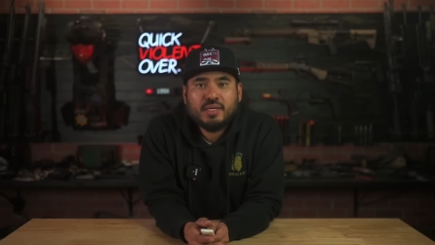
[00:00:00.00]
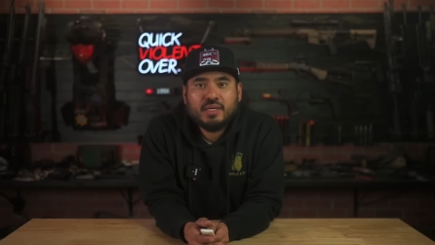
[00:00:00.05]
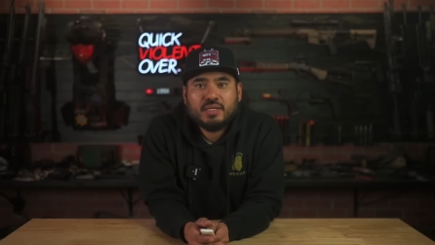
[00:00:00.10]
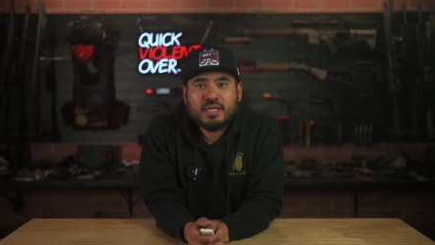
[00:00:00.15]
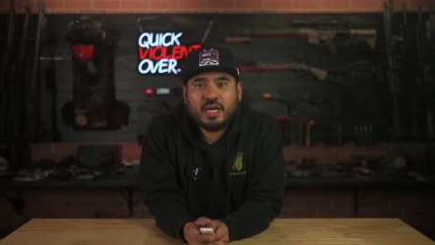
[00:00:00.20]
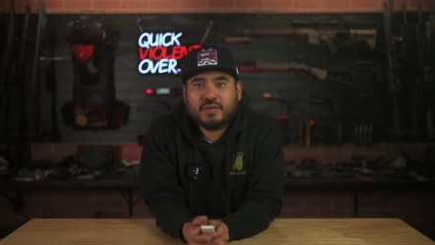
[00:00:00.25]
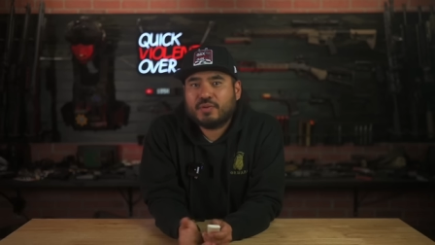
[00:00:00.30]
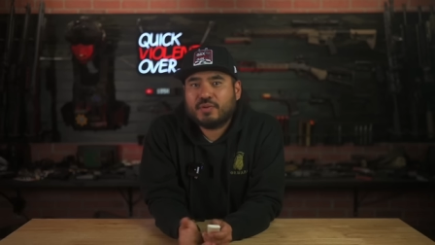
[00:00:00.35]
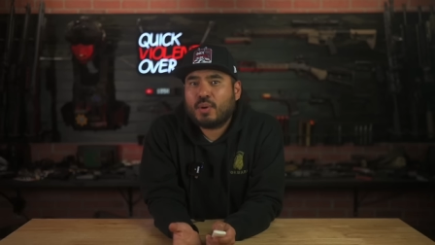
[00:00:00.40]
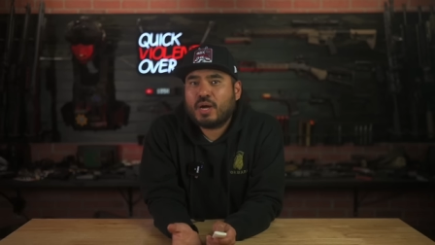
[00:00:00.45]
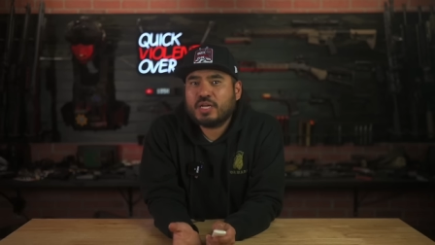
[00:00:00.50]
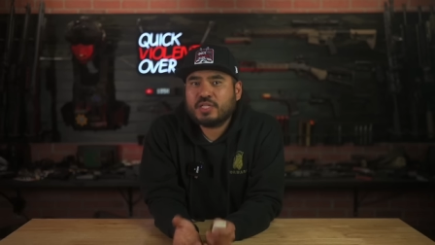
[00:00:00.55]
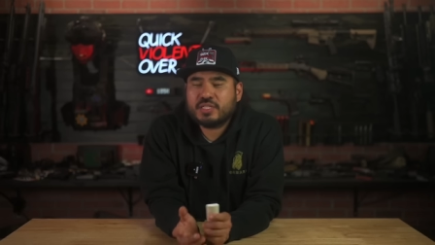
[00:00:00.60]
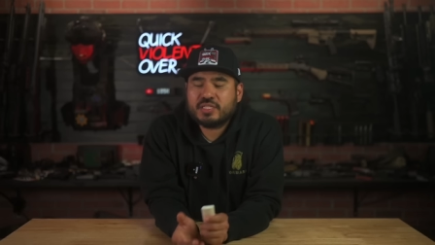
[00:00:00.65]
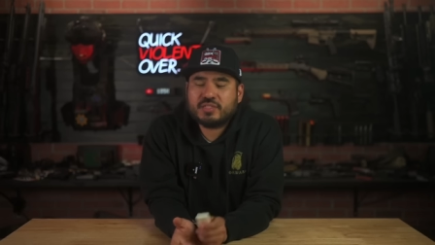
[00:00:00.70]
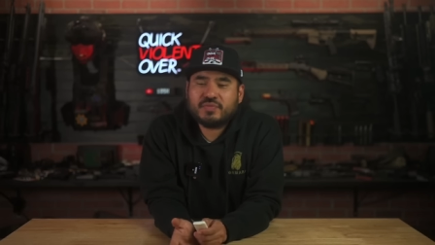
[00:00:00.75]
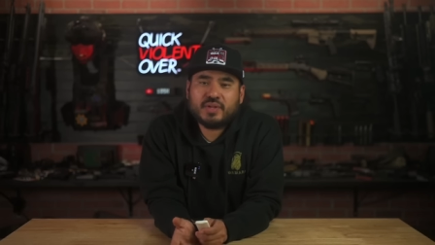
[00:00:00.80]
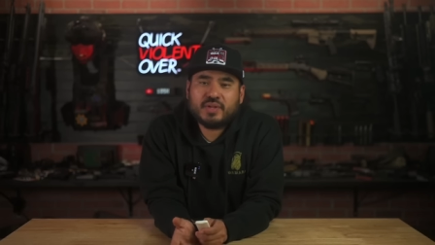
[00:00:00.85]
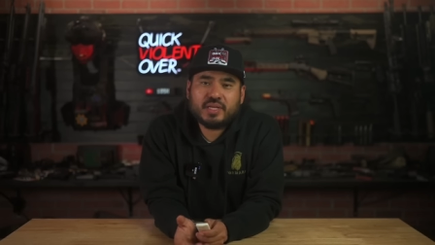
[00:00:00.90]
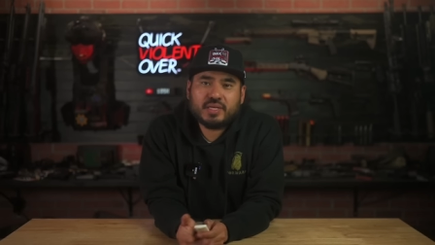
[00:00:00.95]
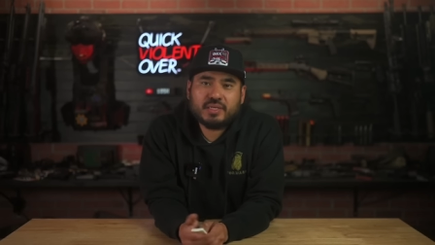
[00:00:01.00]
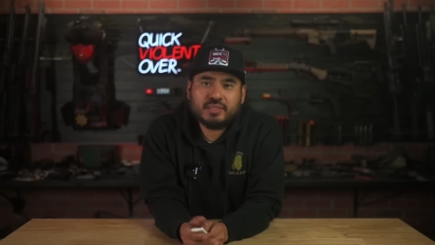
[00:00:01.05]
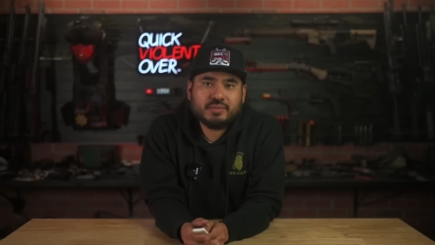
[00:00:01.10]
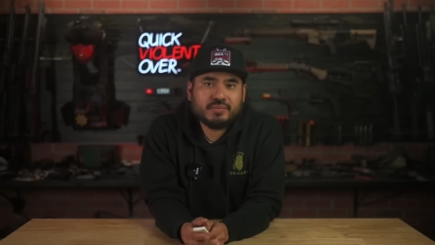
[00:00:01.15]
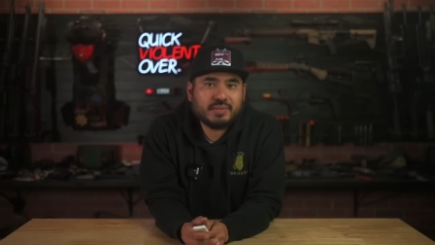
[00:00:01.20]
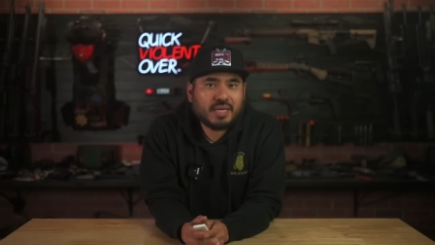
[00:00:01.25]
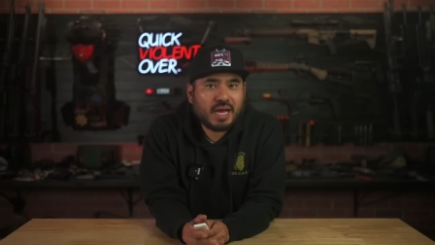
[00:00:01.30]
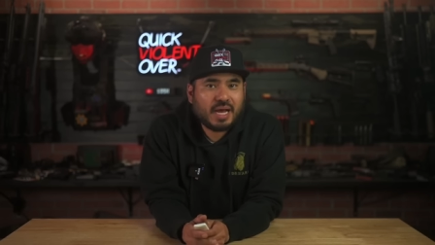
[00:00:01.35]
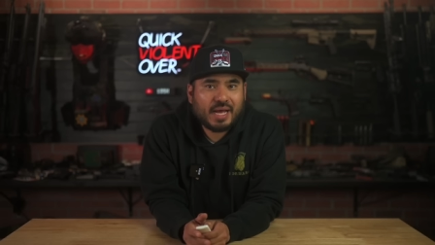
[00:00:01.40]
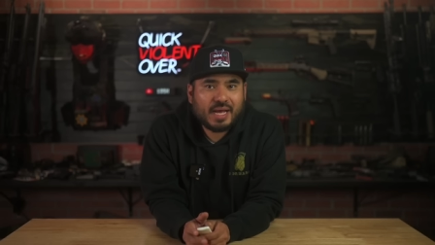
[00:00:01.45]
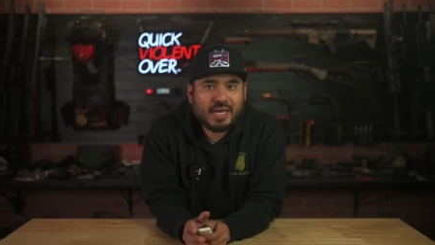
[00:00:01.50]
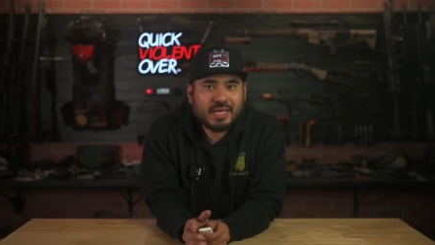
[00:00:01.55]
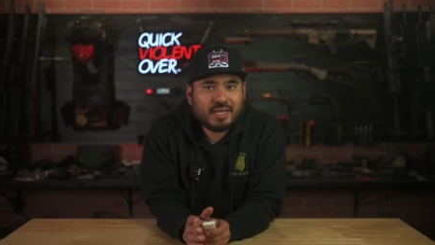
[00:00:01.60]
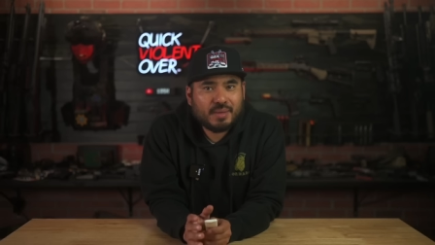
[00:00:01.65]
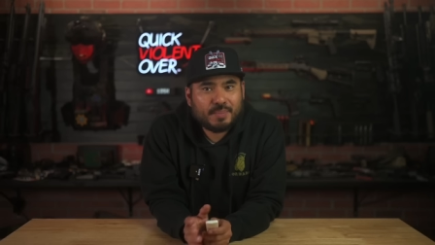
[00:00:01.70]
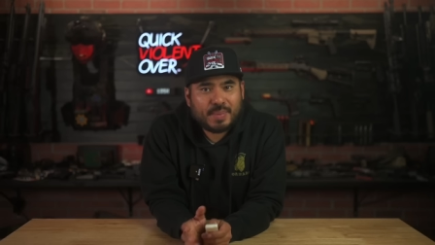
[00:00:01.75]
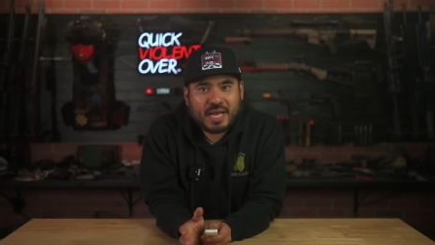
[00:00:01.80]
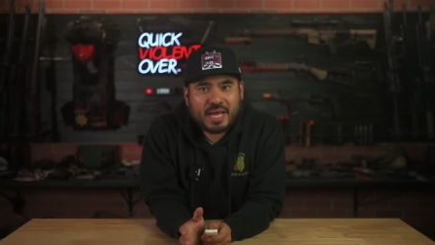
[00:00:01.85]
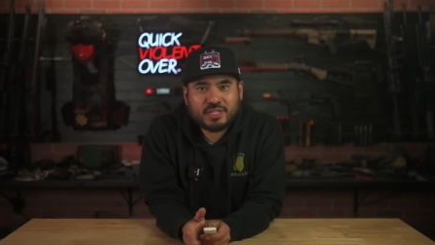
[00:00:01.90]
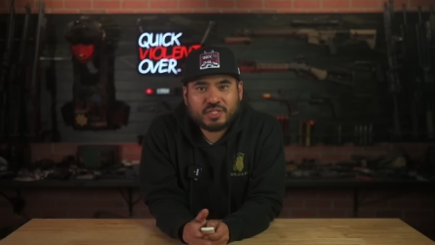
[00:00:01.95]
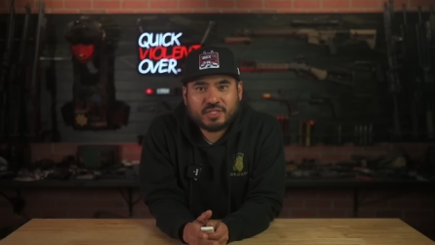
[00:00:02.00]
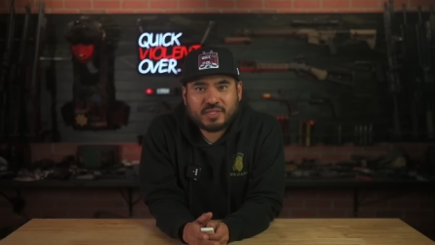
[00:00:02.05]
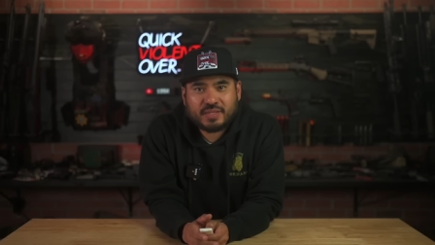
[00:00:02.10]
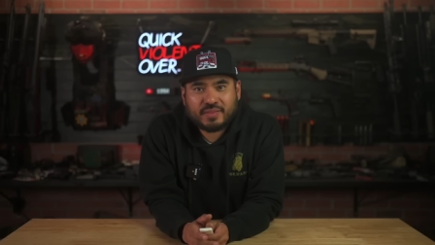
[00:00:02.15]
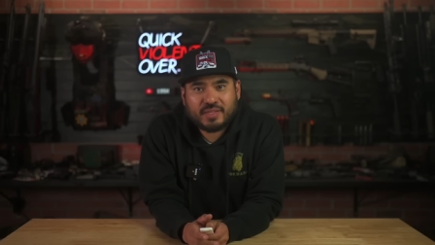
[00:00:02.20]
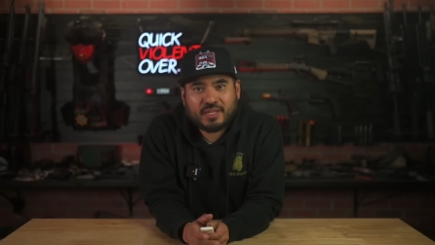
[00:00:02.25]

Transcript: Now, if you're watching this video, I imagine that